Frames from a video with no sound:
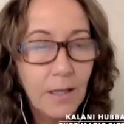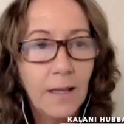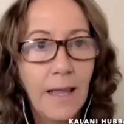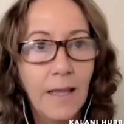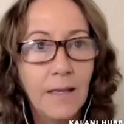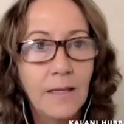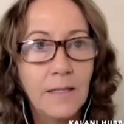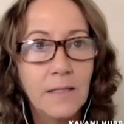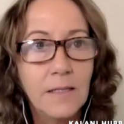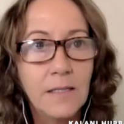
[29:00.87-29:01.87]

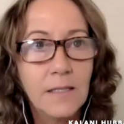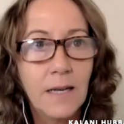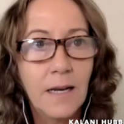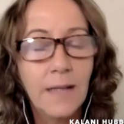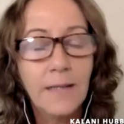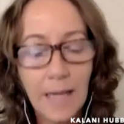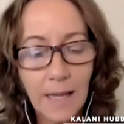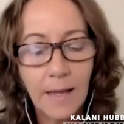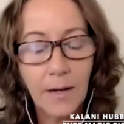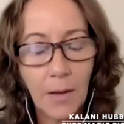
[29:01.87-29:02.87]
and
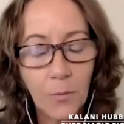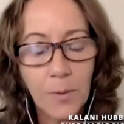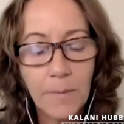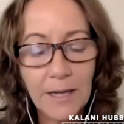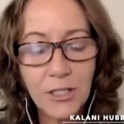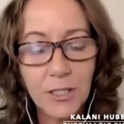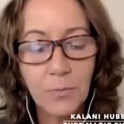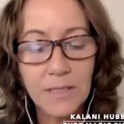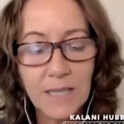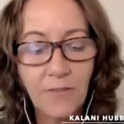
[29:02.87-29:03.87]
yeah, I would imagine it
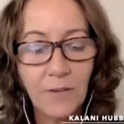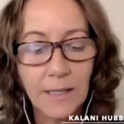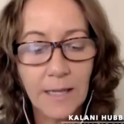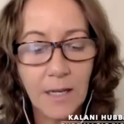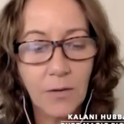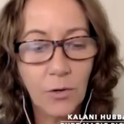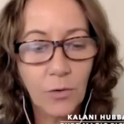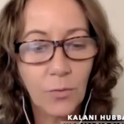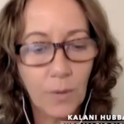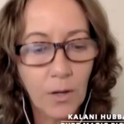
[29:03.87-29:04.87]
would definitely
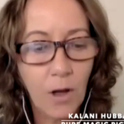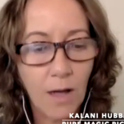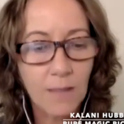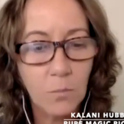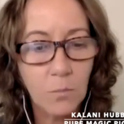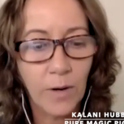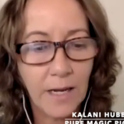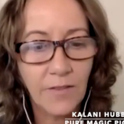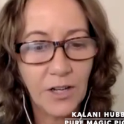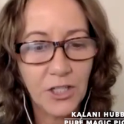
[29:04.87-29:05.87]
cause more
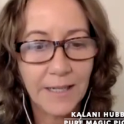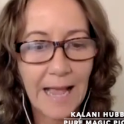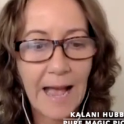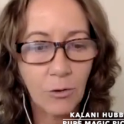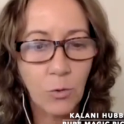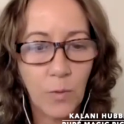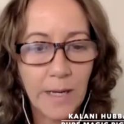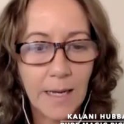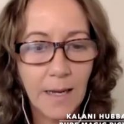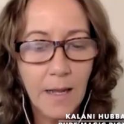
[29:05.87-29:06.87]
innovation. Like, how do
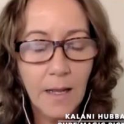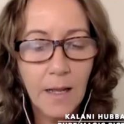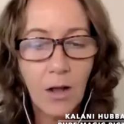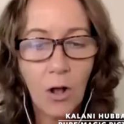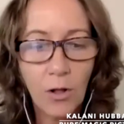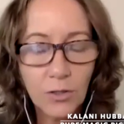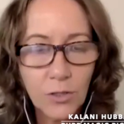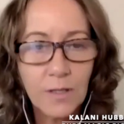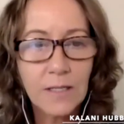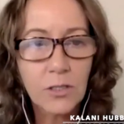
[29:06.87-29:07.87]
we
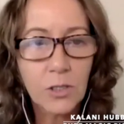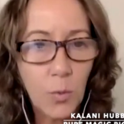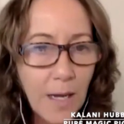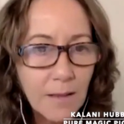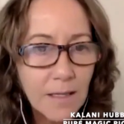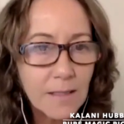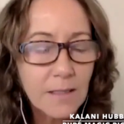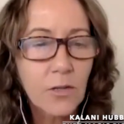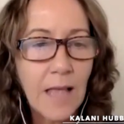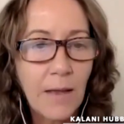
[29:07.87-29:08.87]
alter this, tweak
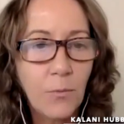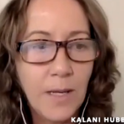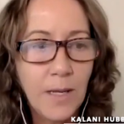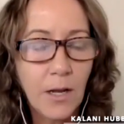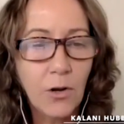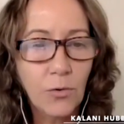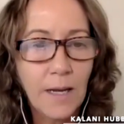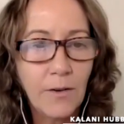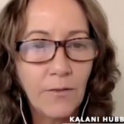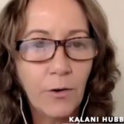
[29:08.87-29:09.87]
this, so that we can
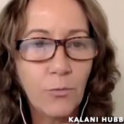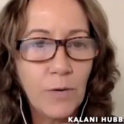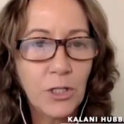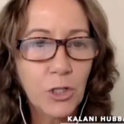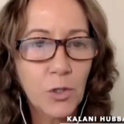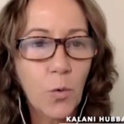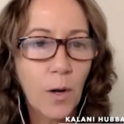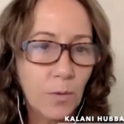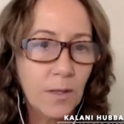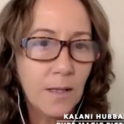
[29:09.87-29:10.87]
create a very rich
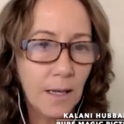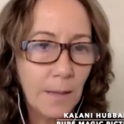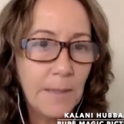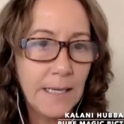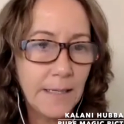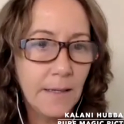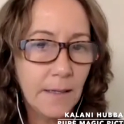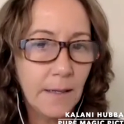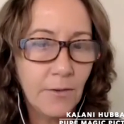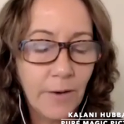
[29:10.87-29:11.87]
story within the limited
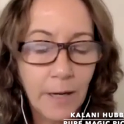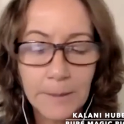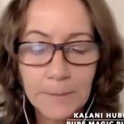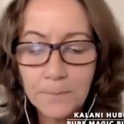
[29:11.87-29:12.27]
environment?